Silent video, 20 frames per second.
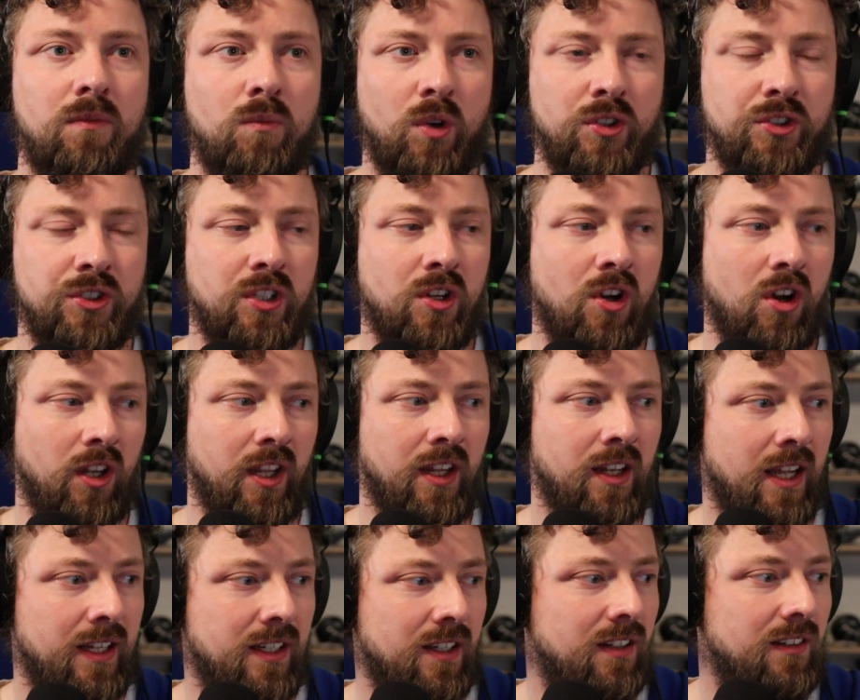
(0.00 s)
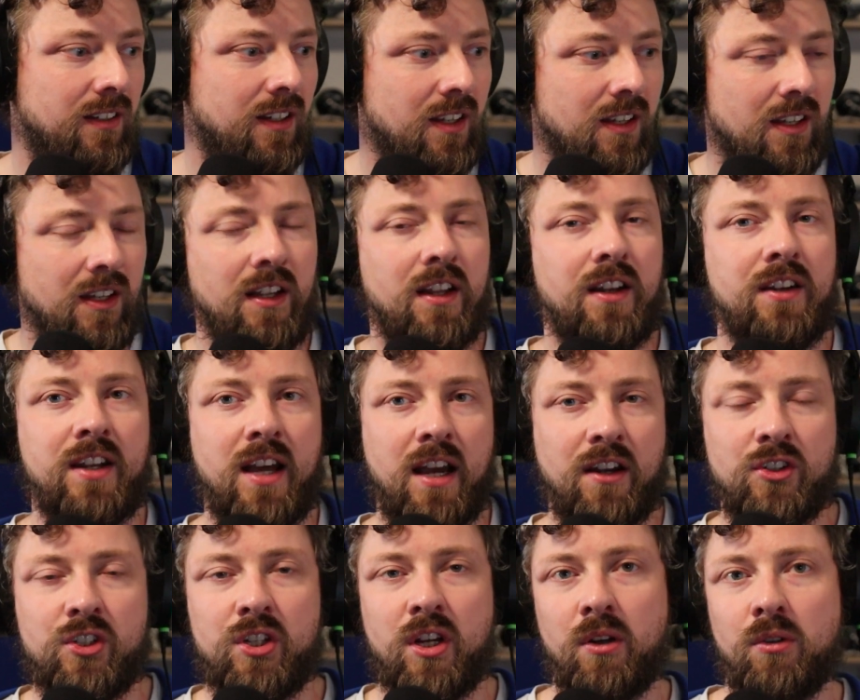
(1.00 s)
what do you call it, like
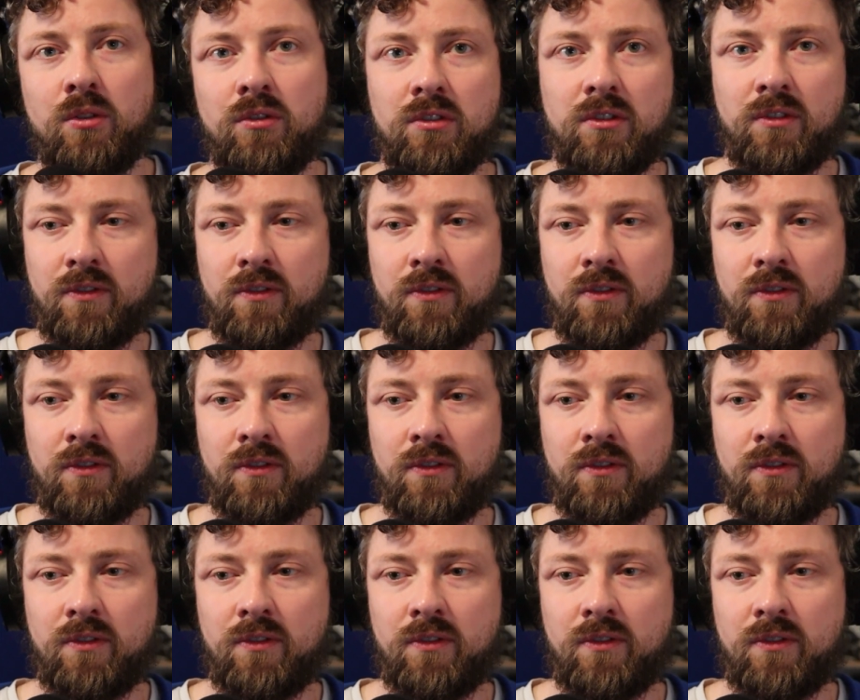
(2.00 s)
nachos